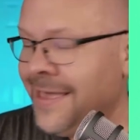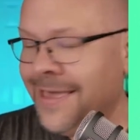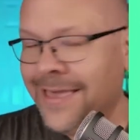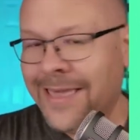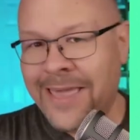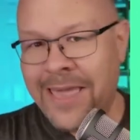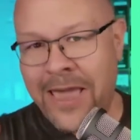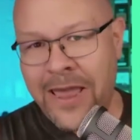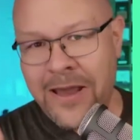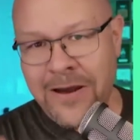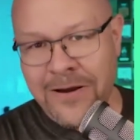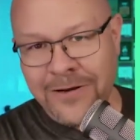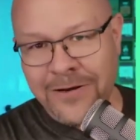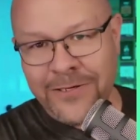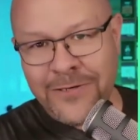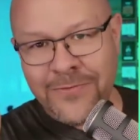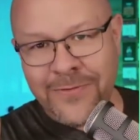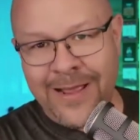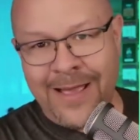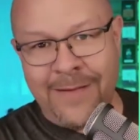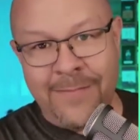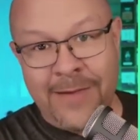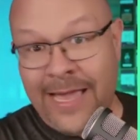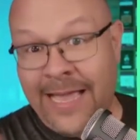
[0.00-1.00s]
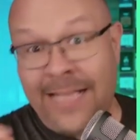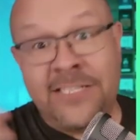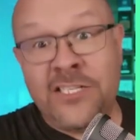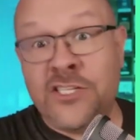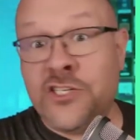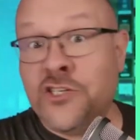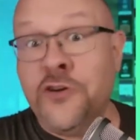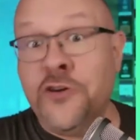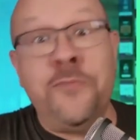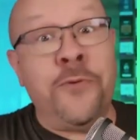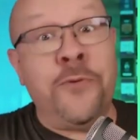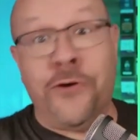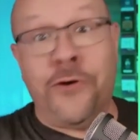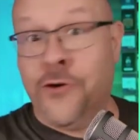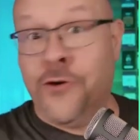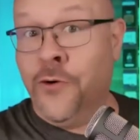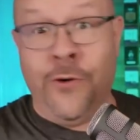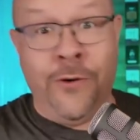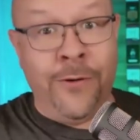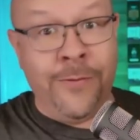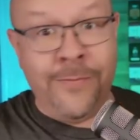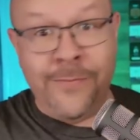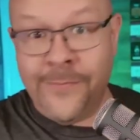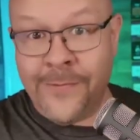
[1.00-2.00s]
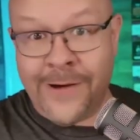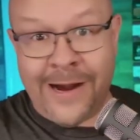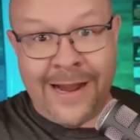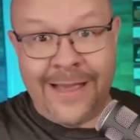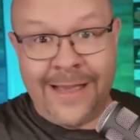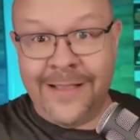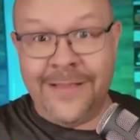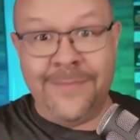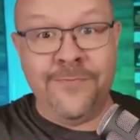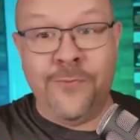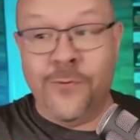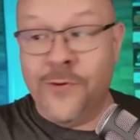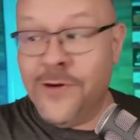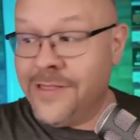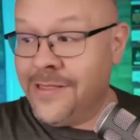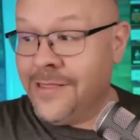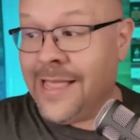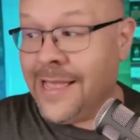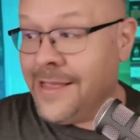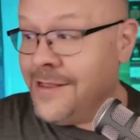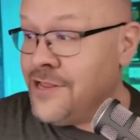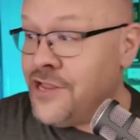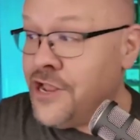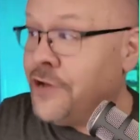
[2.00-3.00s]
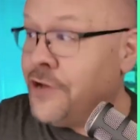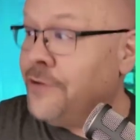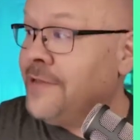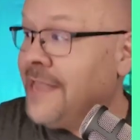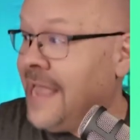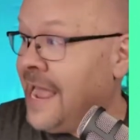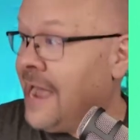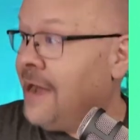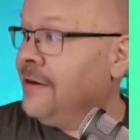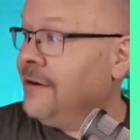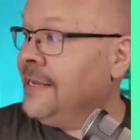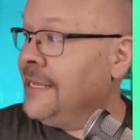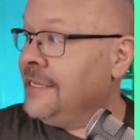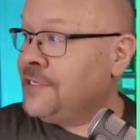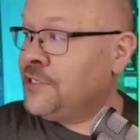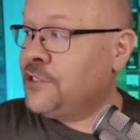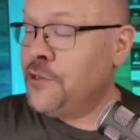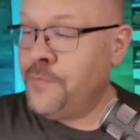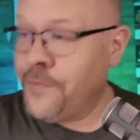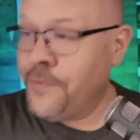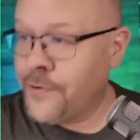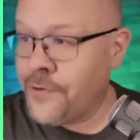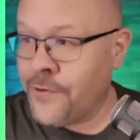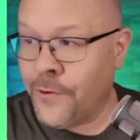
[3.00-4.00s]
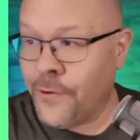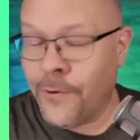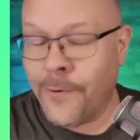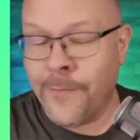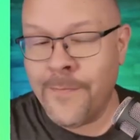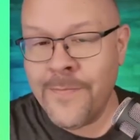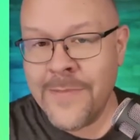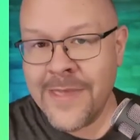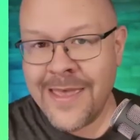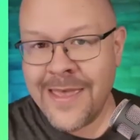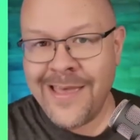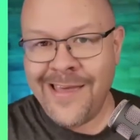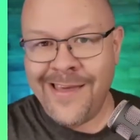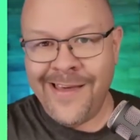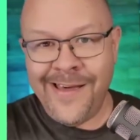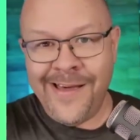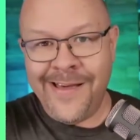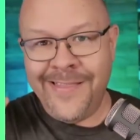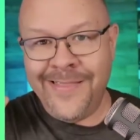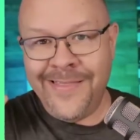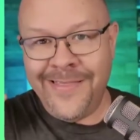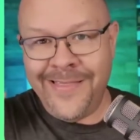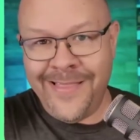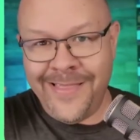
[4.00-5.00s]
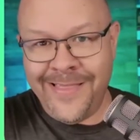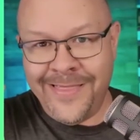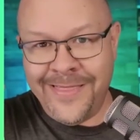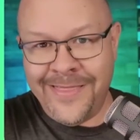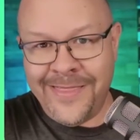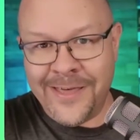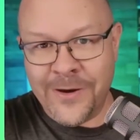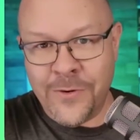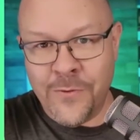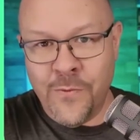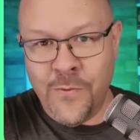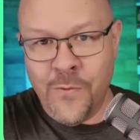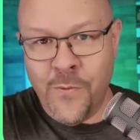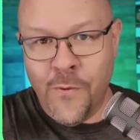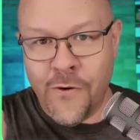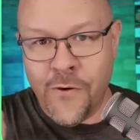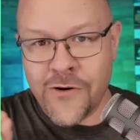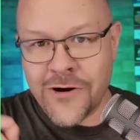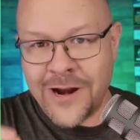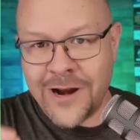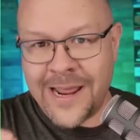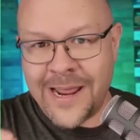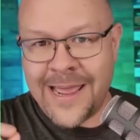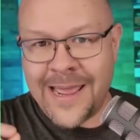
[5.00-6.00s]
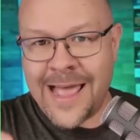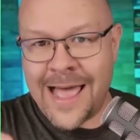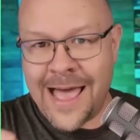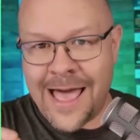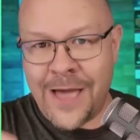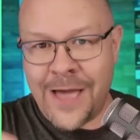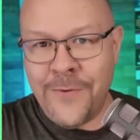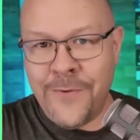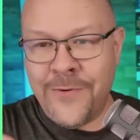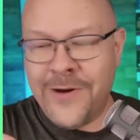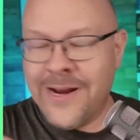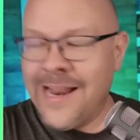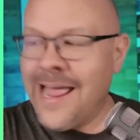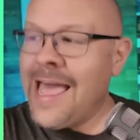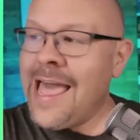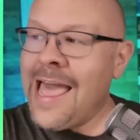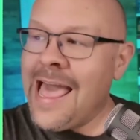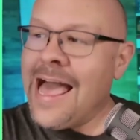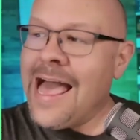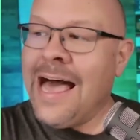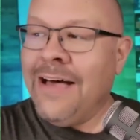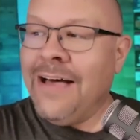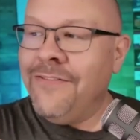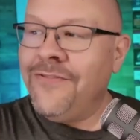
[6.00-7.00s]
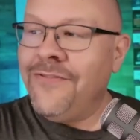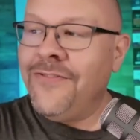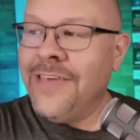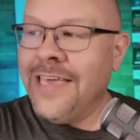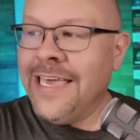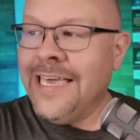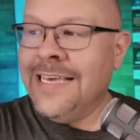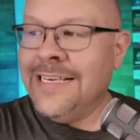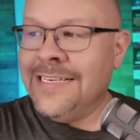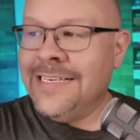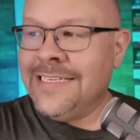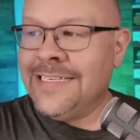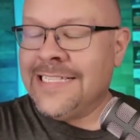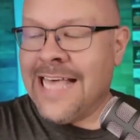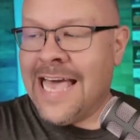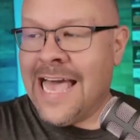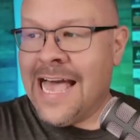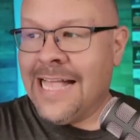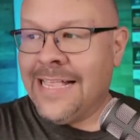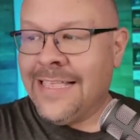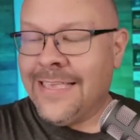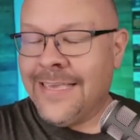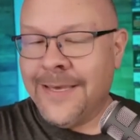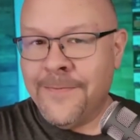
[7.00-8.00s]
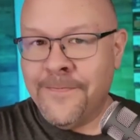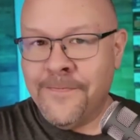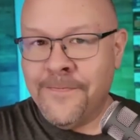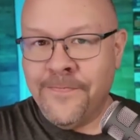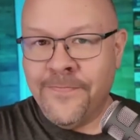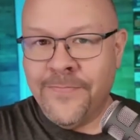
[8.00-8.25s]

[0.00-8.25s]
here's what I mean. It's super cool, right? With no doubt, it's super cool. The warning I would have is that